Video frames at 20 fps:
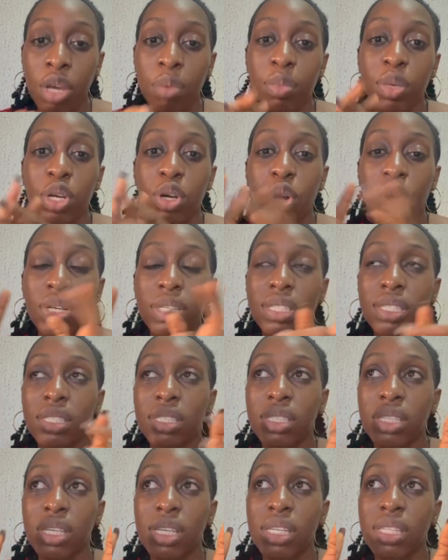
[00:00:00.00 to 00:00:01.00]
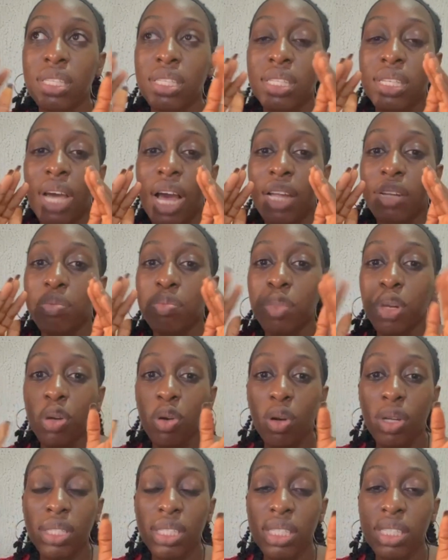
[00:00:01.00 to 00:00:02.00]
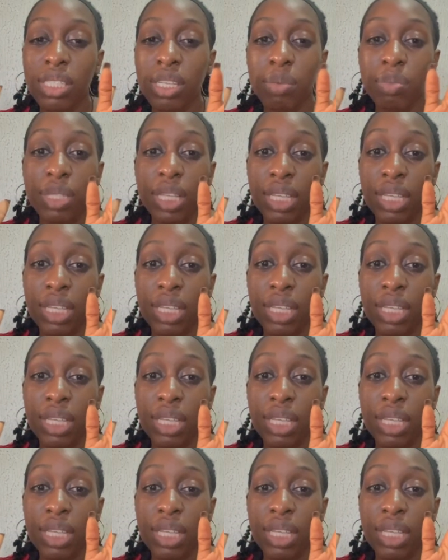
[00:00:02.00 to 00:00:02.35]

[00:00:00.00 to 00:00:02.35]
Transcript: because it can mirror the same